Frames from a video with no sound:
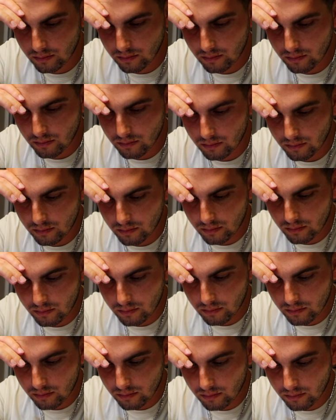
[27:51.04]

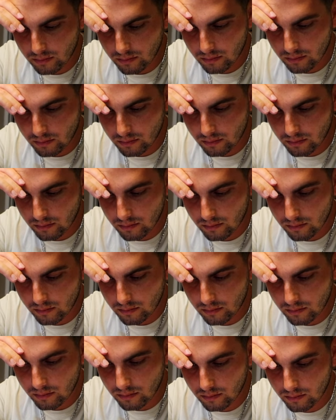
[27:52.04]

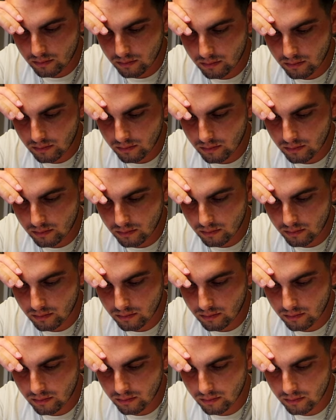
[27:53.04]

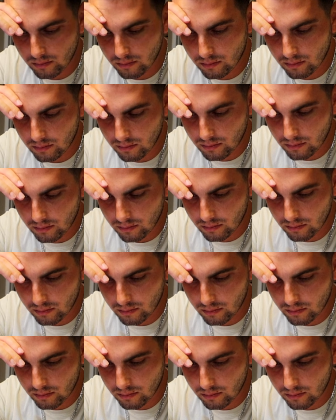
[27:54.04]

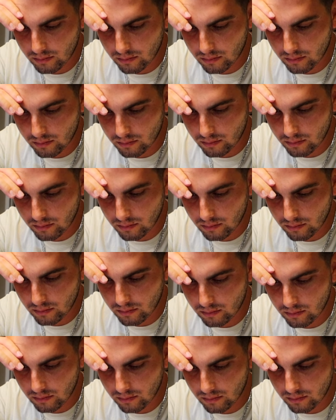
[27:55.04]

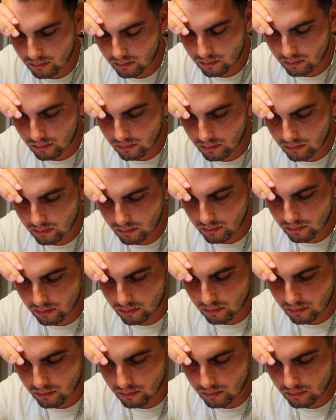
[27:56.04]

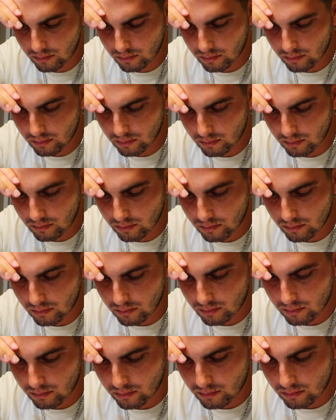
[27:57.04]

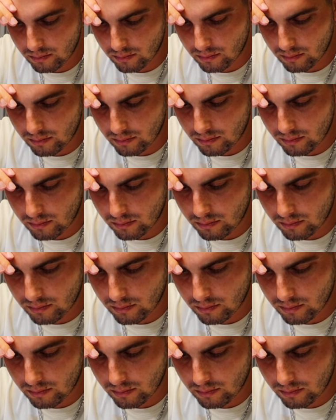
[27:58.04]
(silence)